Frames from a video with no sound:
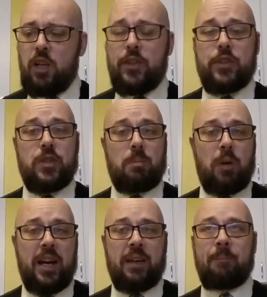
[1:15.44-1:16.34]
There's the
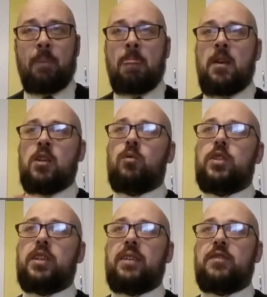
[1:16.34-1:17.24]
breading,
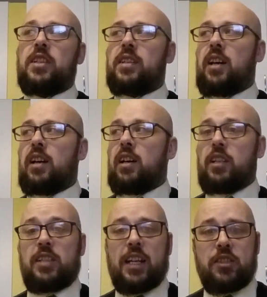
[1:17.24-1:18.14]
which gives it
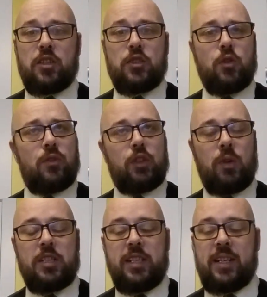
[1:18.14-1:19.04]
a texture, sort of a
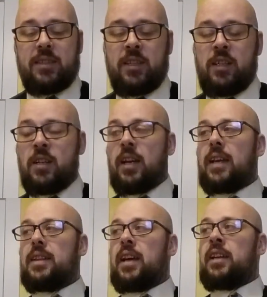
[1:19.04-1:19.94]
crunchiness.
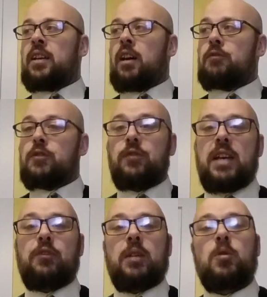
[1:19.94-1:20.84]
And then for
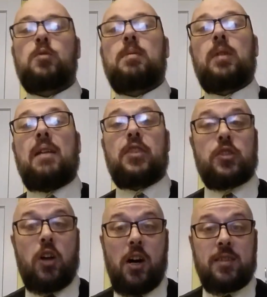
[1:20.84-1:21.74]
flavoring, most people have a
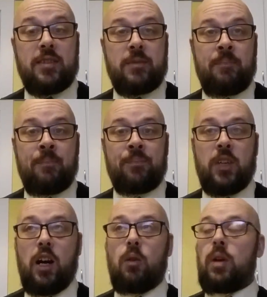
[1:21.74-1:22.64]
sauce.
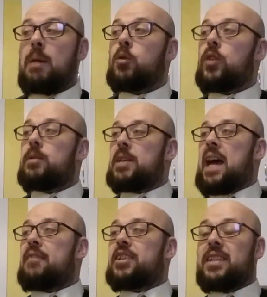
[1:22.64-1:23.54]
What I'm going to be
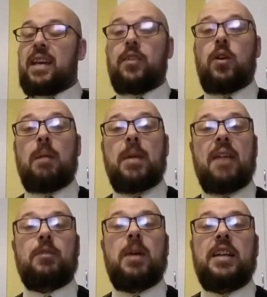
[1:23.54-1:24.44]
having today, though, I'm
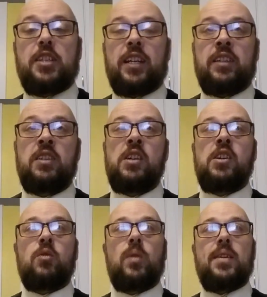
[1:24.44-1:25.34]
having my chicken
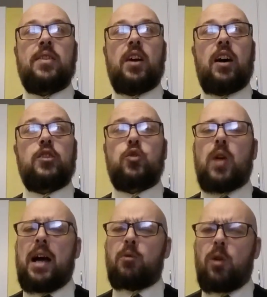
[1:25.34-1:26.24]
with
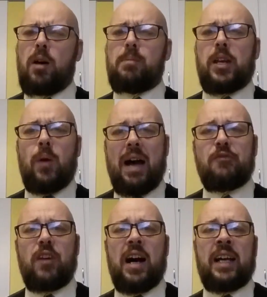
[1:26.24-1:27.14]
dry rub. You know, I
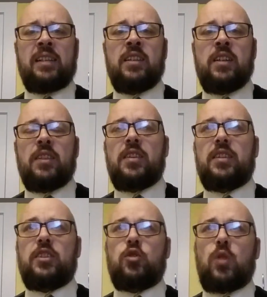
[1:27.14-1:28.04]
find
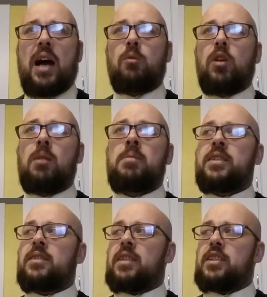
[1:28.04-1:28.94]
that the dry rub
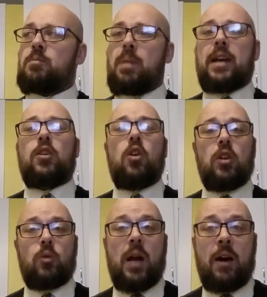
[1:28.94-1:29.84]
is better
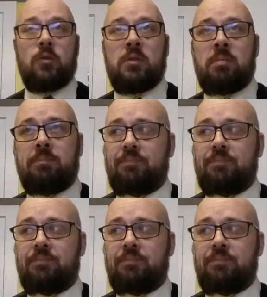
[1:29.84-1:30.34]
all around.